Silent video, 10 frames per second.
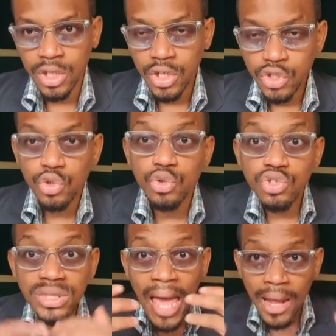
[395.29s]
So you
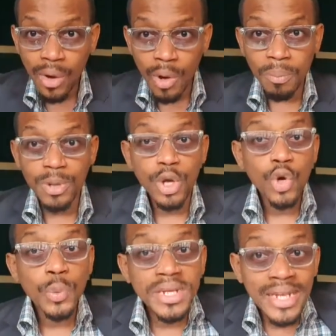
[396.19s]
start up
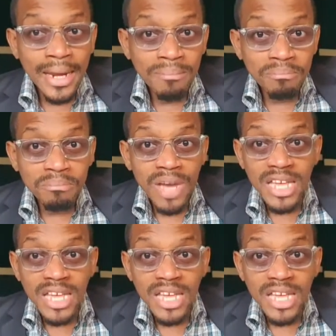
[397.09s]
with the